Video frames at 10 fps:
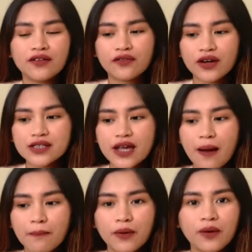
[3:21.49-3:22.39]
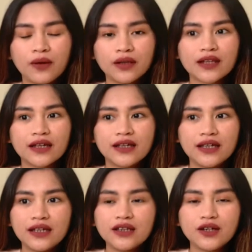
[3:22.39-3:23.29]
For example,
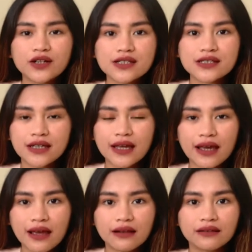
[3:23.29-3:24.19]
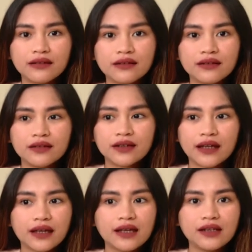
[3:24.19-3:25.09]
he looks ill.
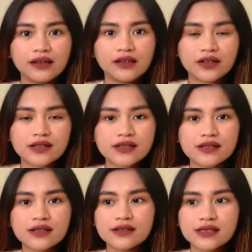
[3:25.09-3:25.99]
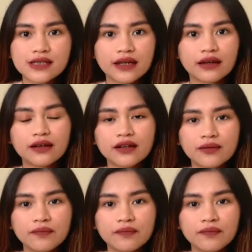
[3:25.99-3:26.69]
He looks sick.